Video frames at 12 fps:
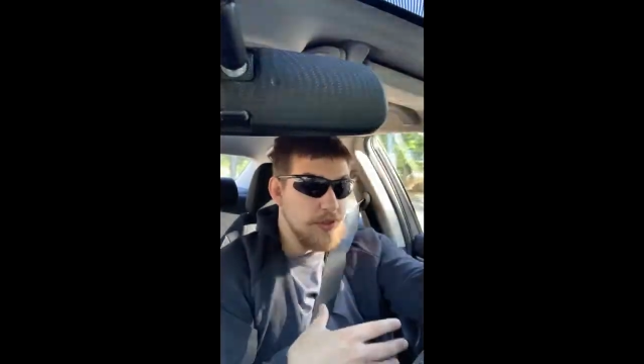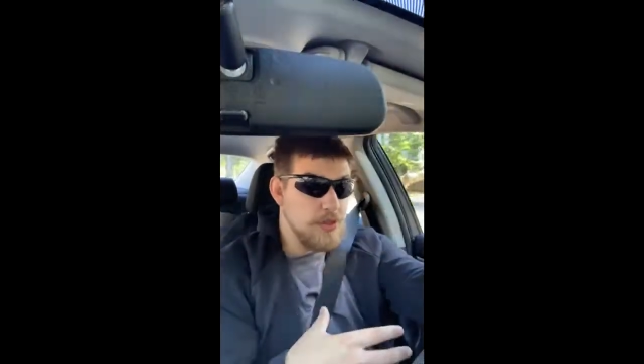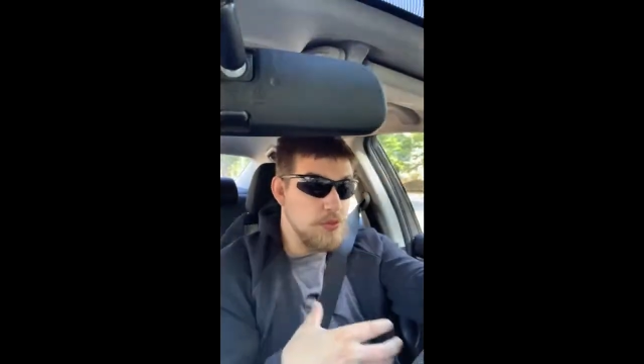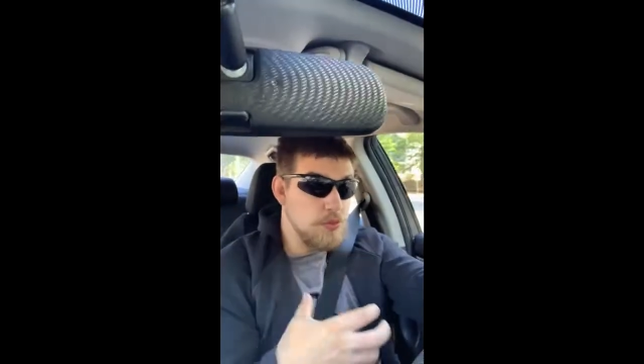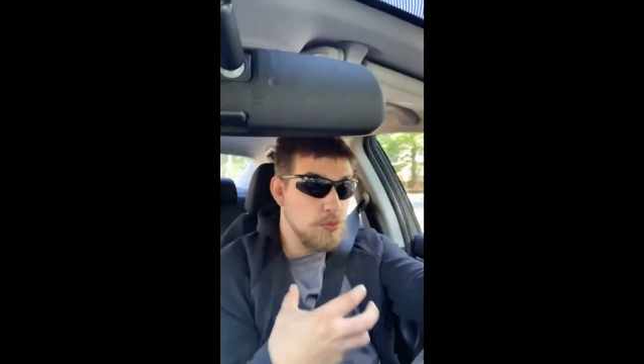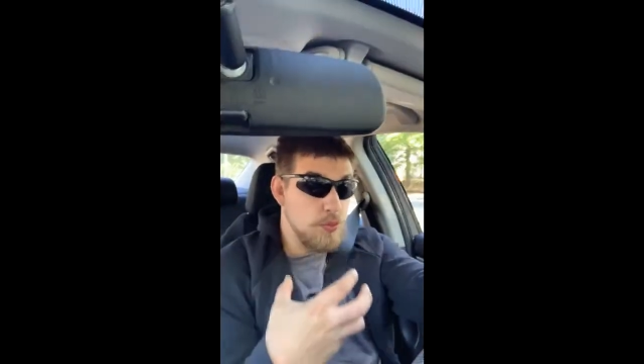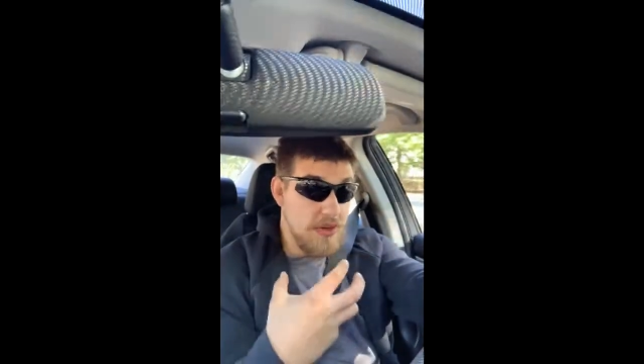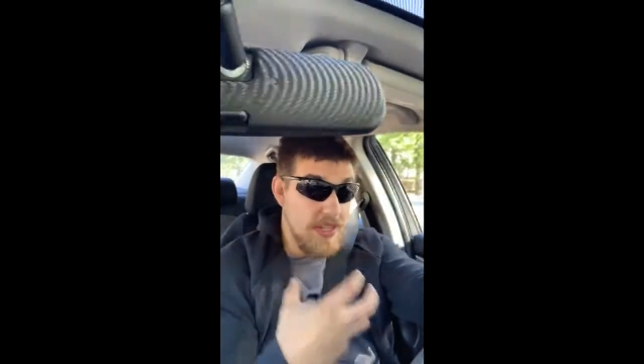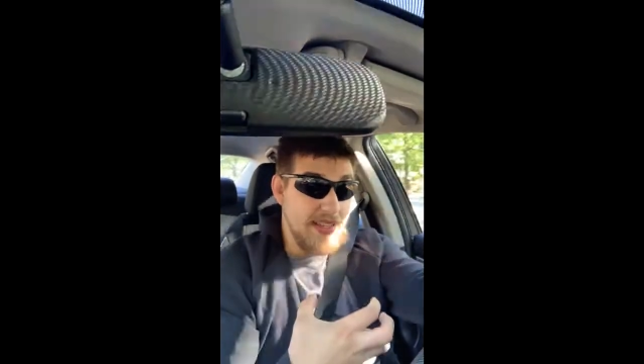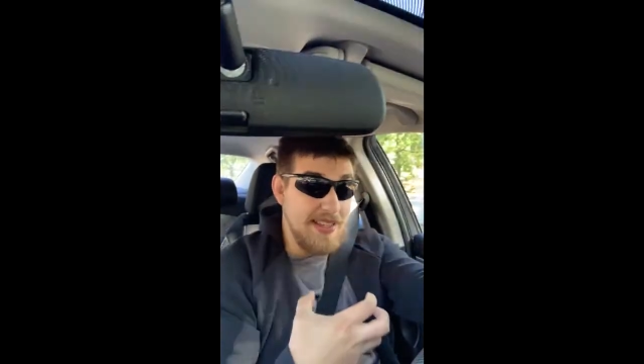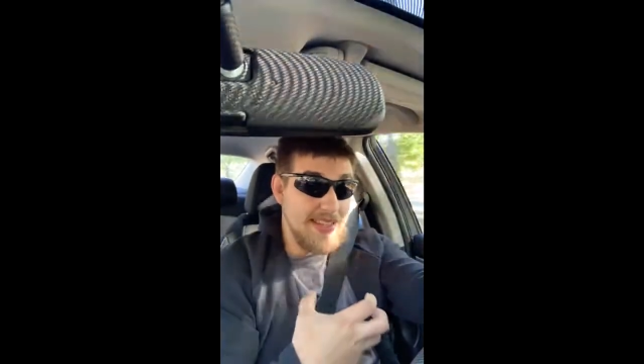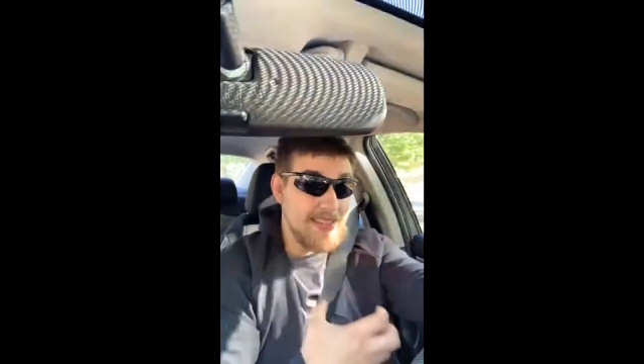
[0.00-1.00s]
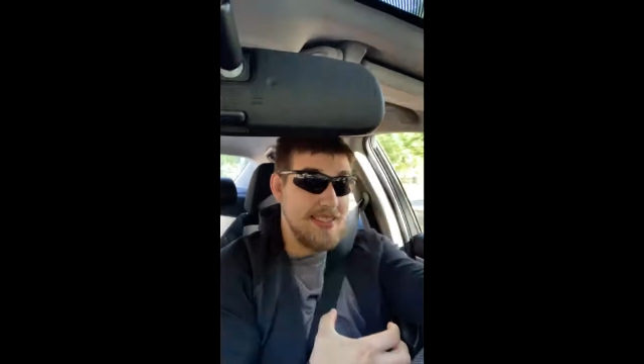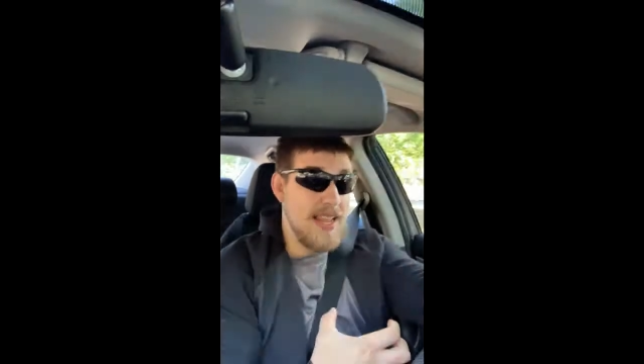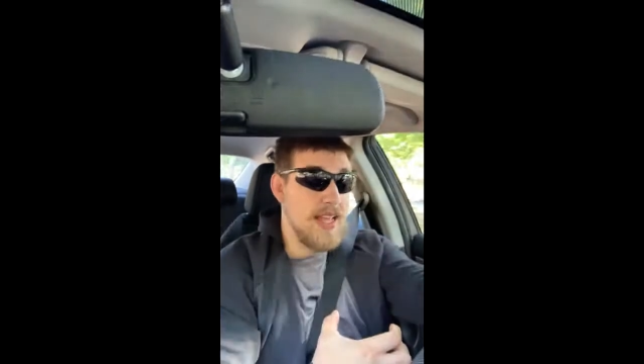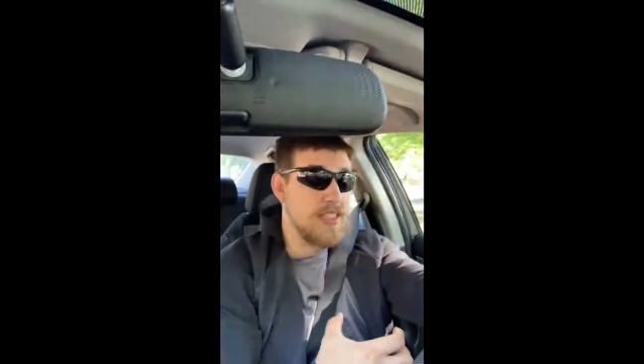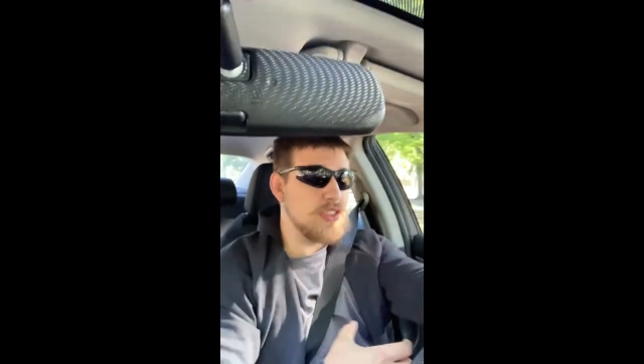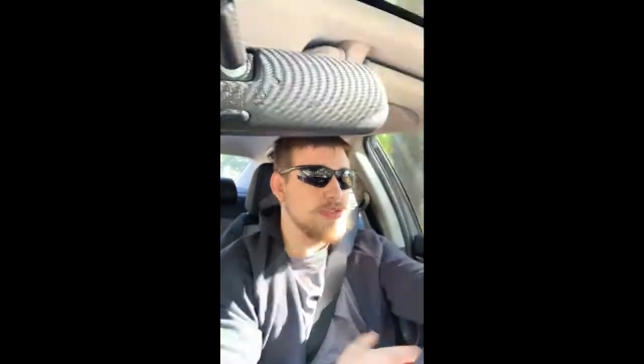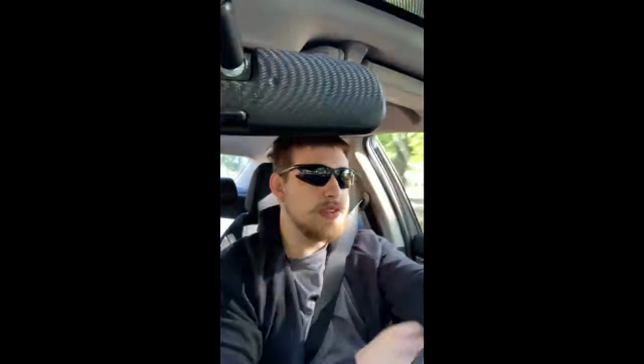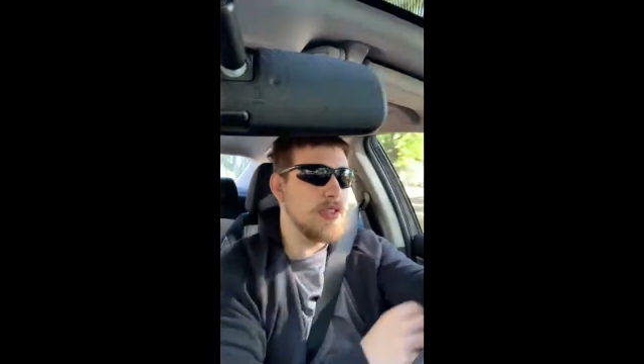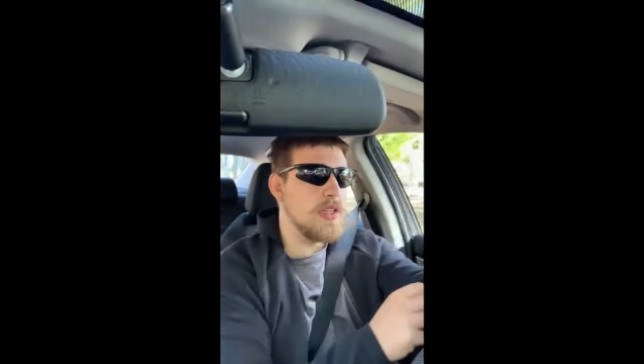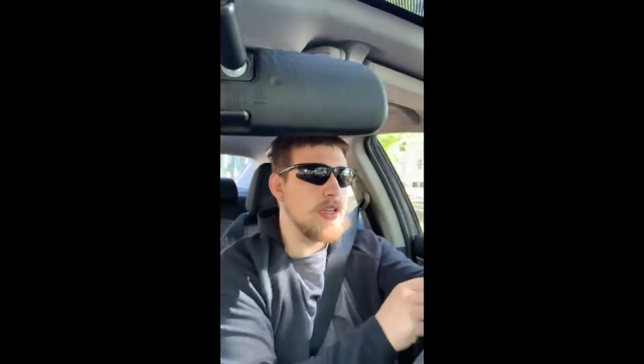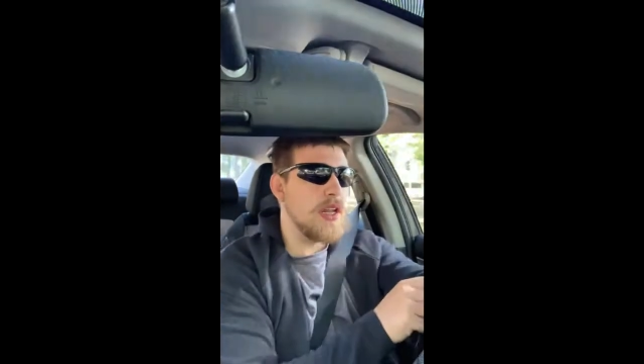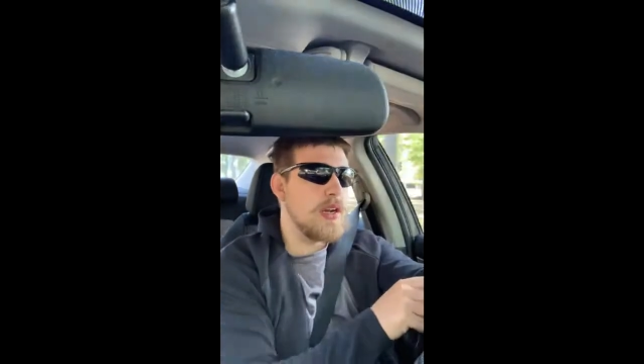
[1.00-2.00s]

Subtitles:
It's a really intense feeling.